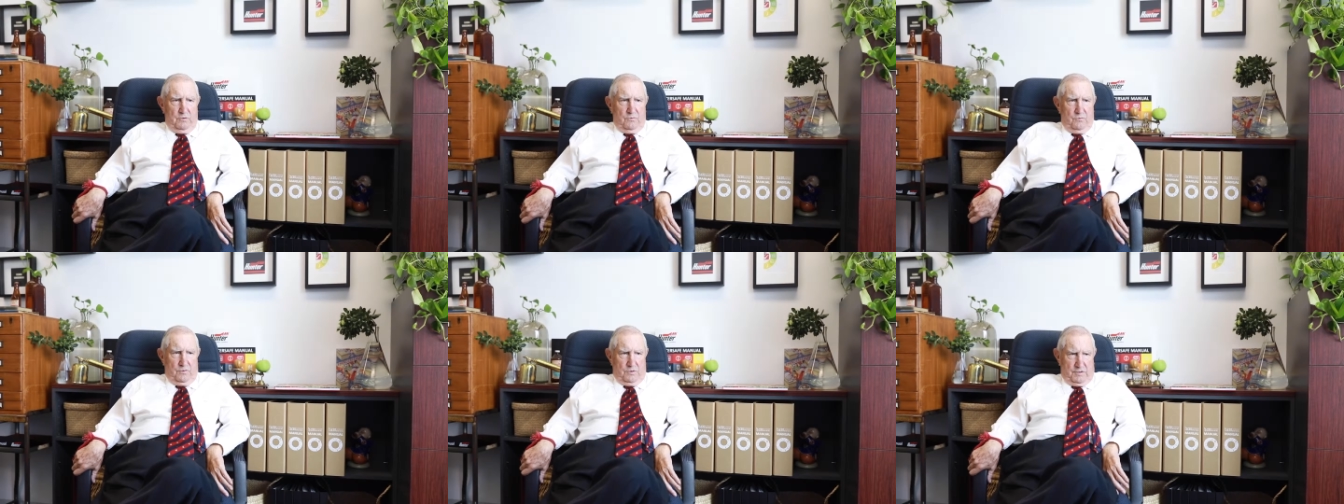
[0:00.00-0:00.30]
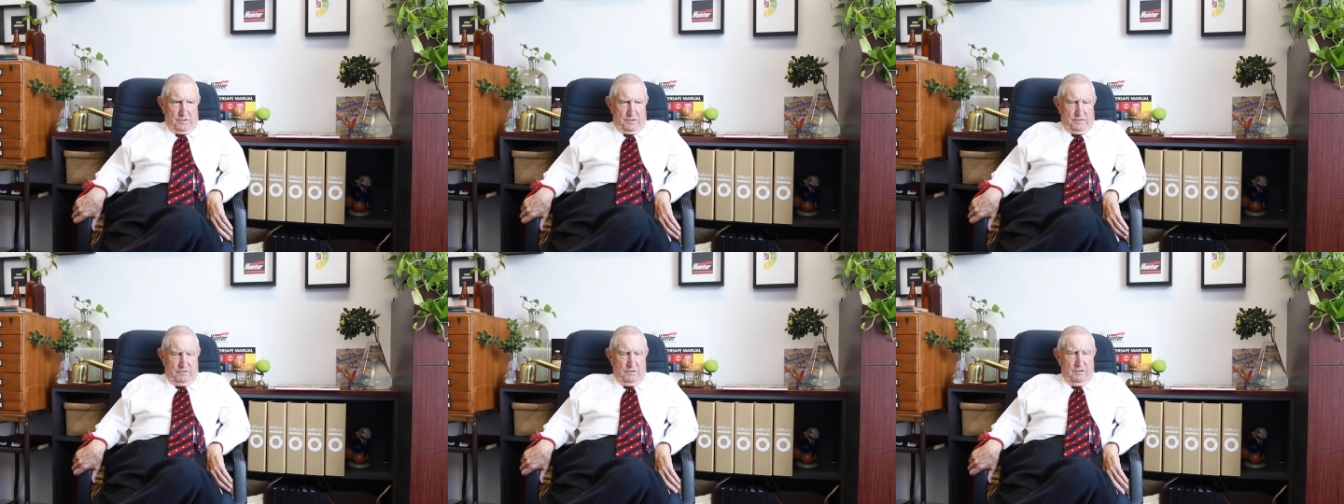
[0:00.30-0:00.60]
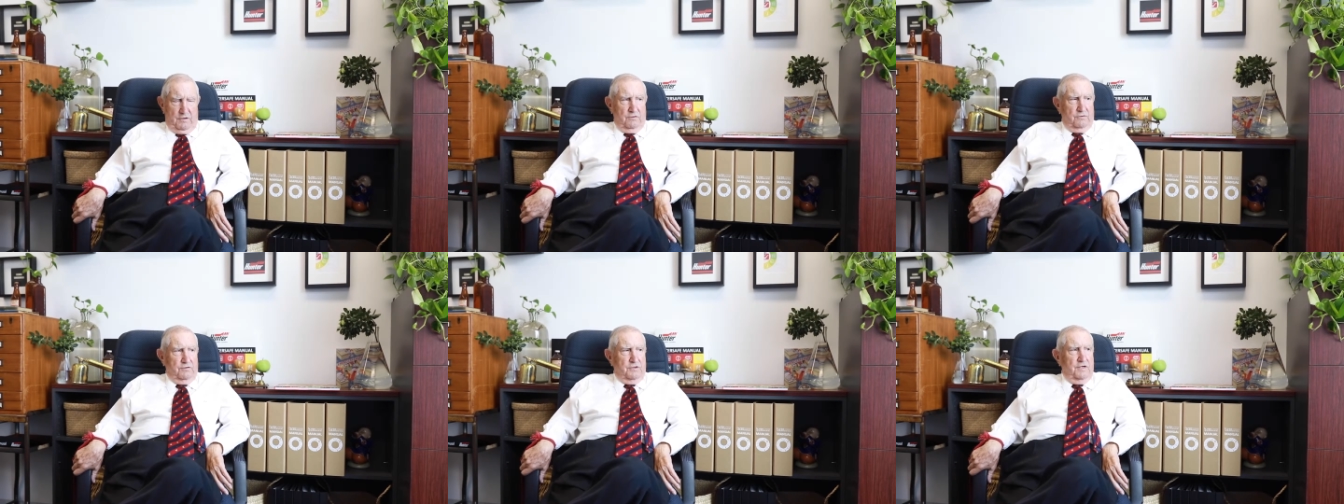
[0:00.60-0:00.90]
when I
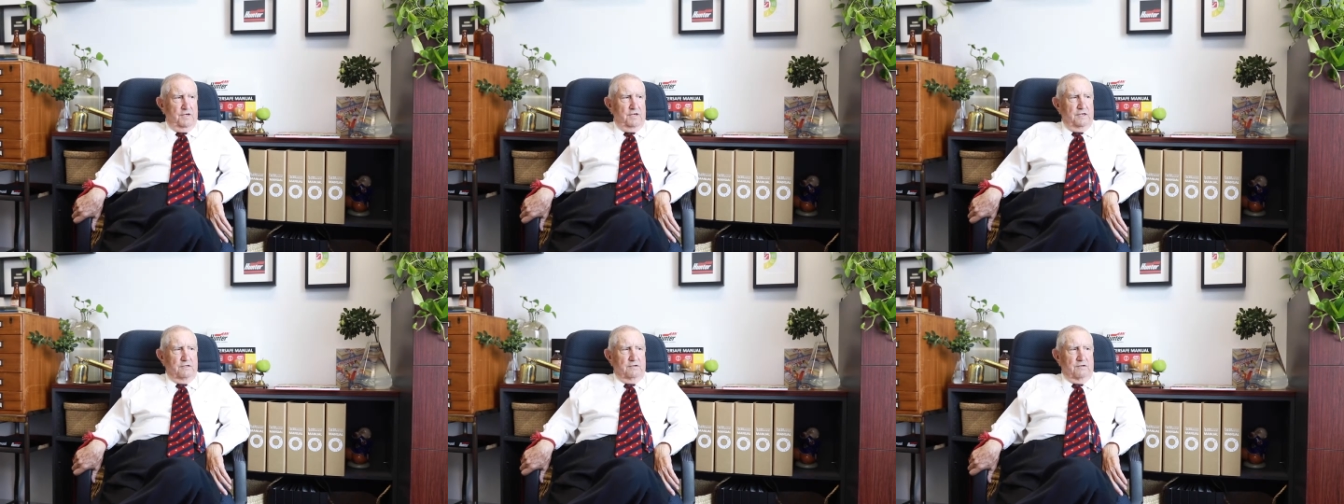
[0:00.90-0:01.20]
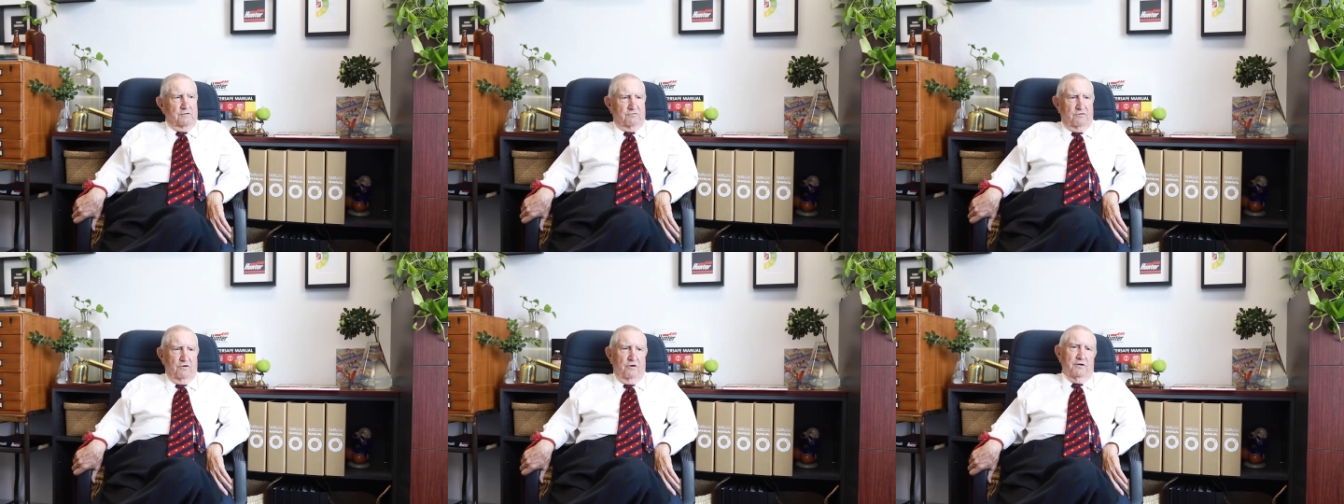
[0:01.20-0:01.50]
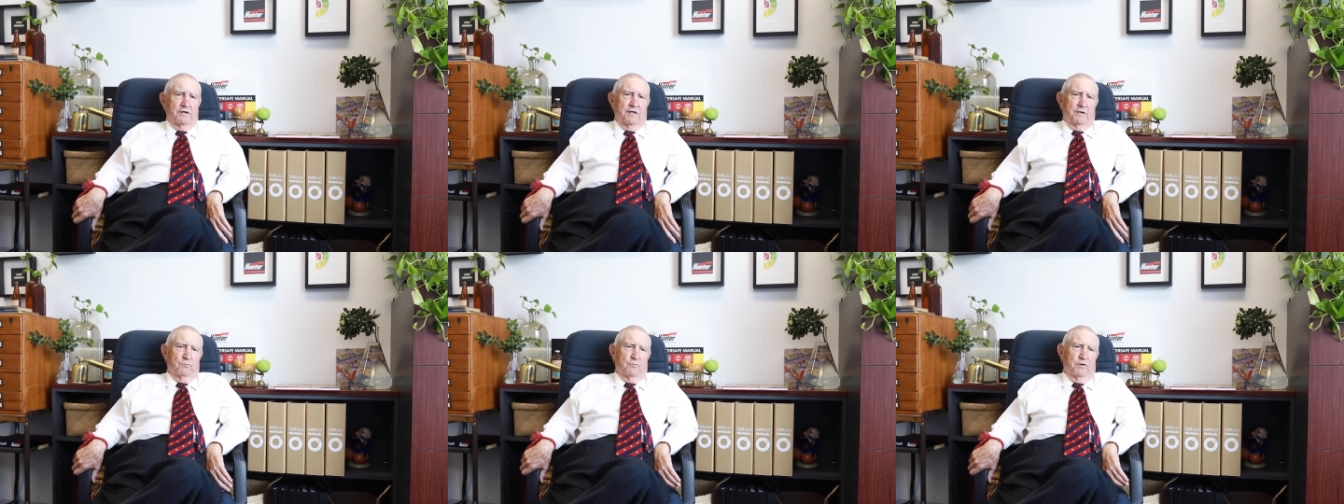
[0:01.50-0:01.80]
told you he
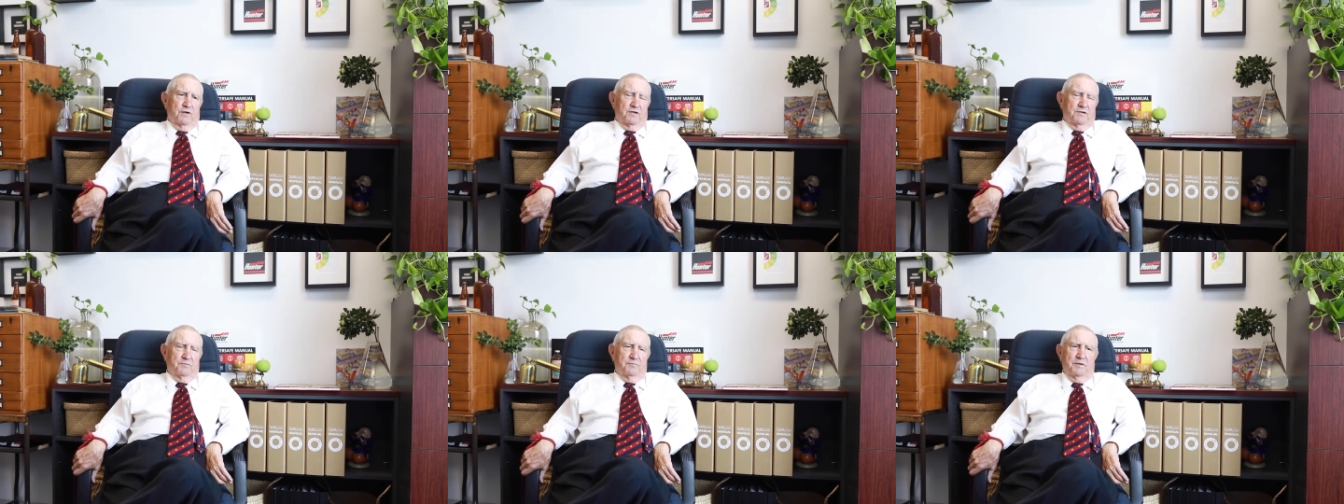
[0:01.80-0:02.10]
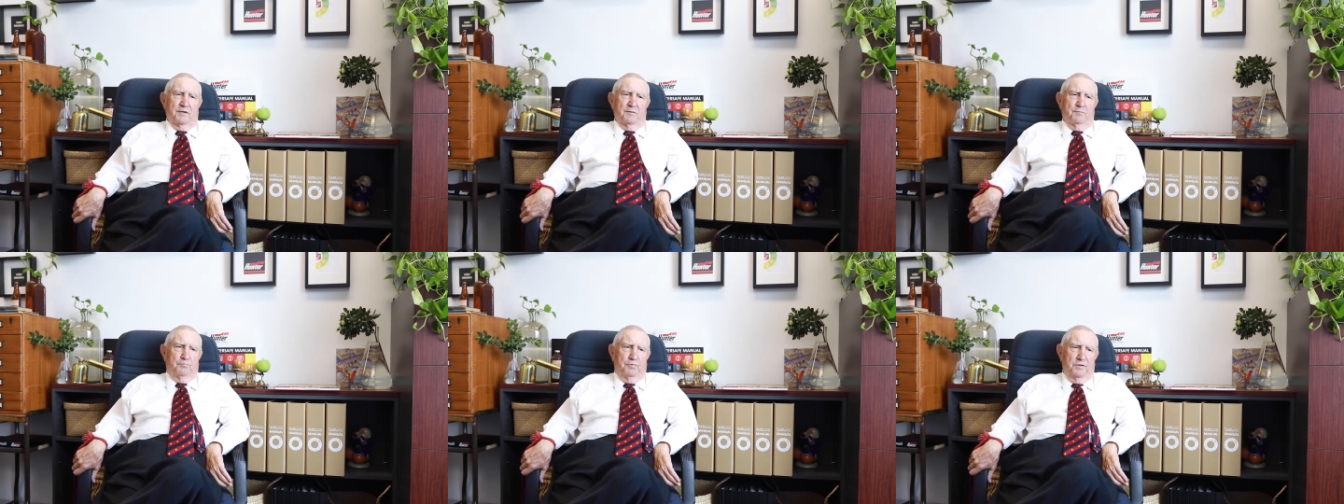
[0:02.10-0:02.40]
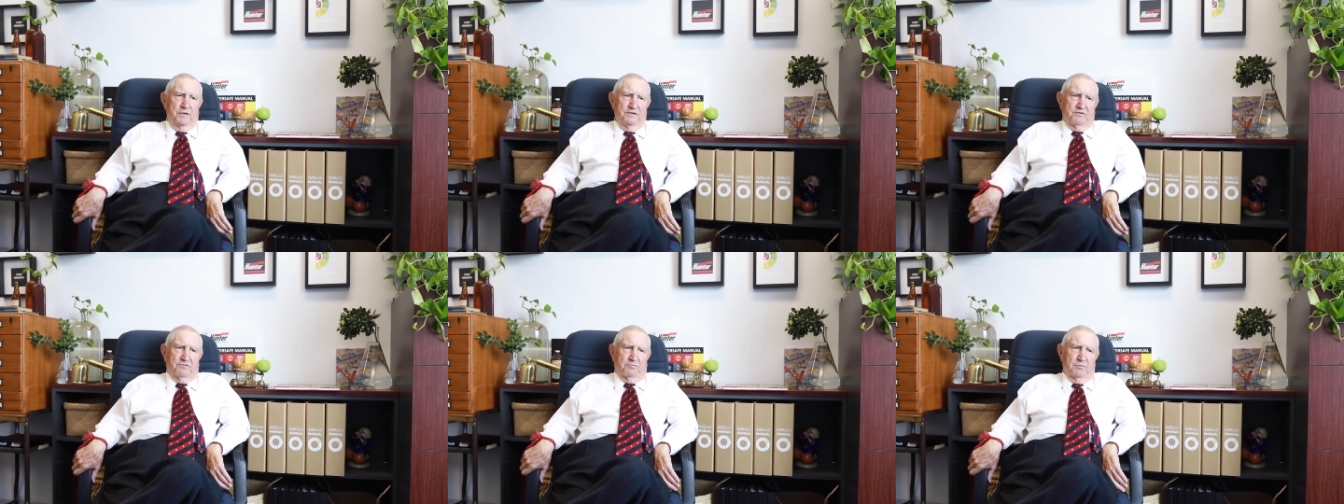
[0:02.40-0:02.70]
decided he wanted to be a
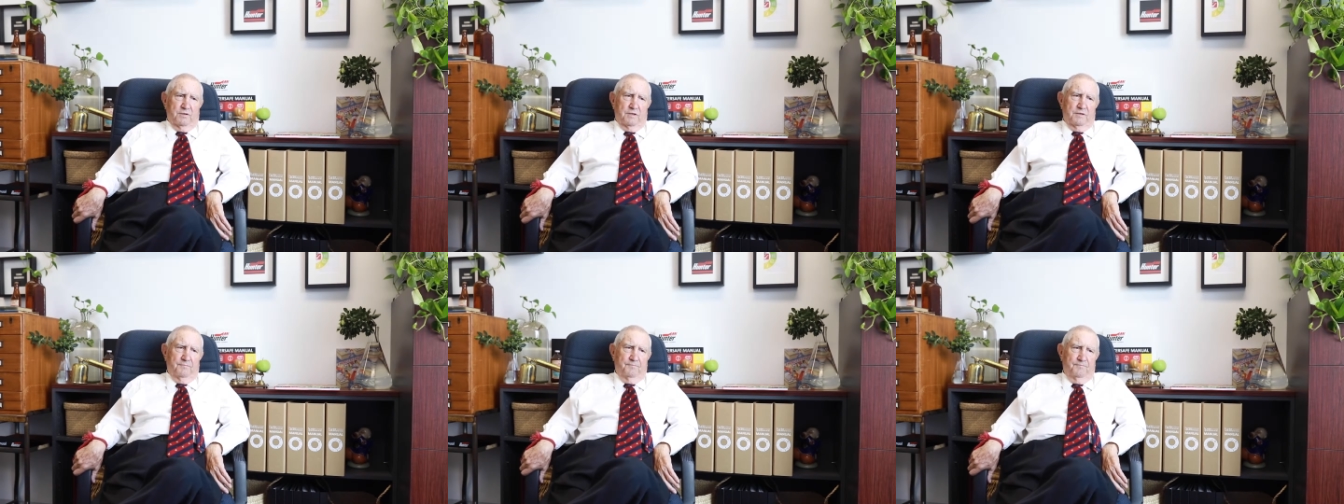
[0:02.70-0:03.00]
policeman.